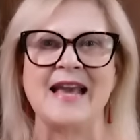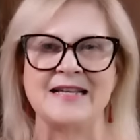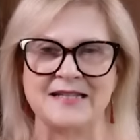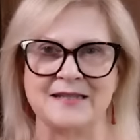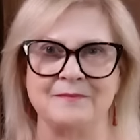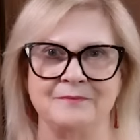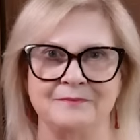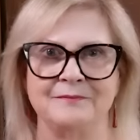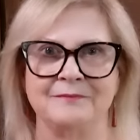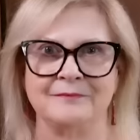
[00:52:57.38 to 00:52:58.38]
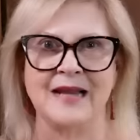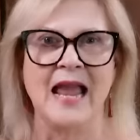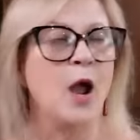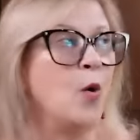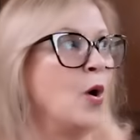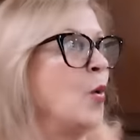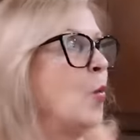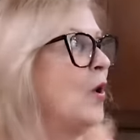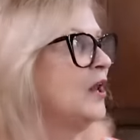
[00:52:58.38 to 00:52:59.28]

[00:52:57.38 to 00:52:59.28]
a, and a radio, and that was it.